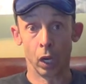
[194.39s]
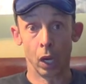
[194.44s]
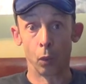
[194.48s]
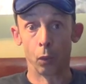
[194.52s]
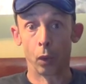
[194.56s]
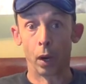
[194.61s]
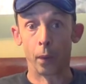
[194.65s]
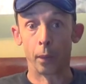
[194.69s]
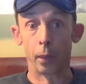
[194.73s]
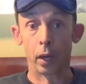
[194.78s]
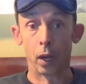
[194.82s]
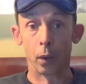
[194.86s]

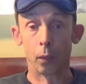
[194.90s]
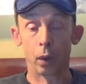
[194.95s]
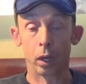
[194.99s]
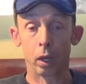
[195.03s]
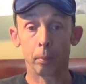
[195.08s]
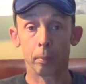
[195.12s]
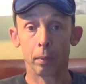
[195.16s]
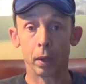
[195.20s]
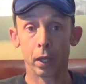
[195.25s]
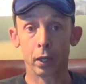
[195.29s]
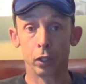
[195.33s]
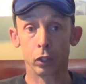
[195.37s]
why would I
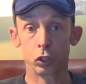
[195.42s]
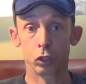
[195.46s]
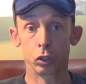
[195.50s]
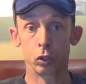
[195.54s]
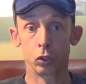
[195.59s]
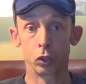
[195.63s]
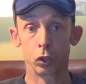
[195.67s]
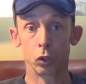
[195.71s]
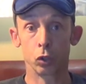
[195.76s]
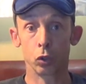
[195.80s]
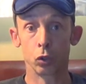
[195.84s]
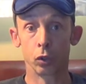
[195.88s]
want to punish
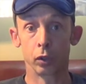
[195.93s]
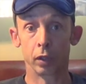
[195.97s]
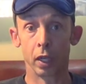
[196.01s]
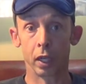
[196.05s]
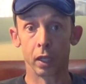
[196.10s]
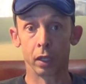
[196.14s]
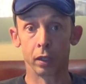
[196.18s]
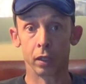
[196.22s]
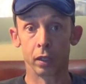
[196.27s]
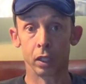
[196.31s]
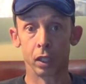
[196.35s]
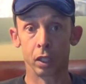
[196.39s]
Junior and
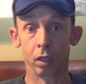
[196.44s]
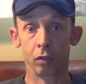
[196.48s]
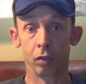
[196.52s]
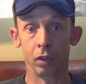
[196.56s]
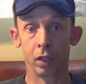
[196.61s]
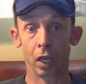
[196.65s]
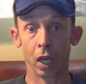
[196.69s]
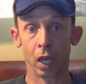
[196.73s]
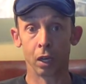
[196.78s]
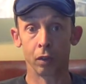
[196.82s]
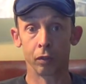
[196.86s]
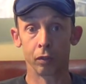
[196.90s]
take the
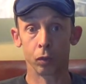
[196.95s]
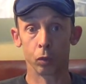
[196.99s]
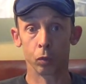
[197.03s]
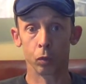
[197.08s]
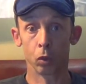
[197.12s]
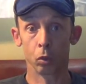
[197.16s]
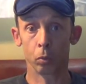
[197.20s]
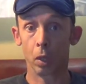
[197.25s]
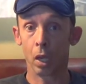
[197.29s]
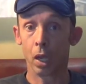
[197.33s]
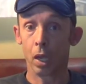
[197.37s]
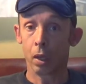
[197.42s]
TV out of the
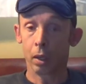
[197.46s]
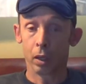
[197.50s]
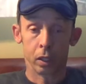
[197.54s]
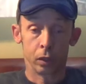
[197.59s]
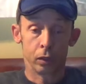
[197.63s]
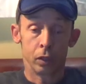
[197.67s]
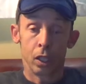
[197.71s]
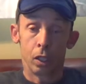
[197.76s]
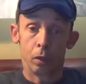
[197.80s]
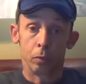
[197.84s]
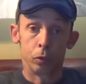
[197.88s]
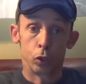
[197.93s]
room?
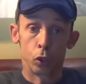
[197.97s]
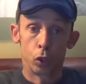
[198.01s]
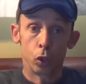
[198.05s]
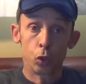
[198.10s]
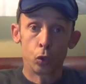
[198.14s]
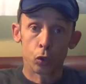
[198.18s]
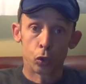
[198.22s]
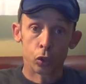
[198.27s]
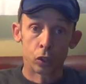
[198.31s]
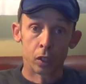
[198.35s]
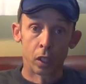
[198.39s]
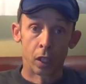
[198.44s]
Because
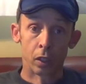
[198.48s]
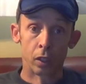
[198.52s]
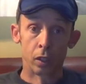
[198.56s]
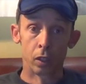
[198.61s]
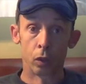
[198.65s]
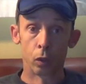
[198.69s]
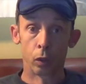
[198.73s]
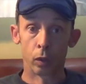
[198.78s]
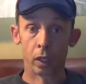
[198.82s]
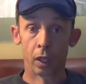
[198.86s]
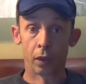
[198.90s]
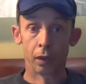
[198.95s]
Junior's done
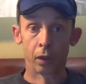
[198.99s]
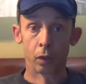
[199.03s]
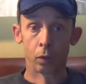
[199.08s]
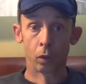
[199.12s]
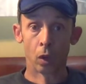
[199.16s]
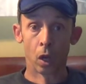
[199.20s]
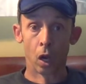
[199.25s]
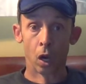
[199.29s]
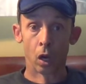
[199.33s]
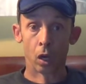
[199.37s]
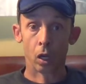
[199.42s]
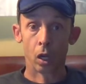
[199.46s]
doing nothing
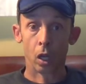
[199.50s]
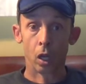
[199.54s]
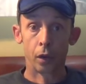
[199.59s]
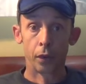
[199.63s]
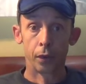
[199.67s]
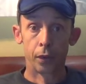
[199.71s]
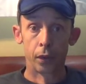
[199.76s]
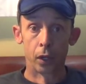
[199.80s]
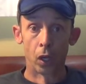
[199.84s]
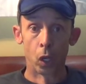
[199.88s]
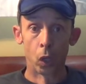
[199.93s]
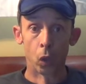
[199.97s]
wrong.
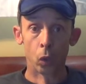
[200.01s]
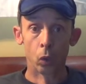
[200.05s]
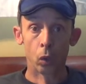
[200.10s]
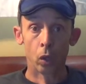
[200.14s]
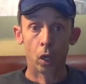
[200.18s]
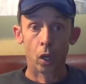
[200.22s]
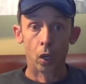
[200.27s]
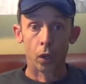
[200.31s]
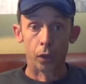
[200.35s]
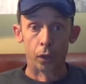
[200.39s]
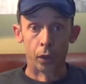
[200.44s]
No.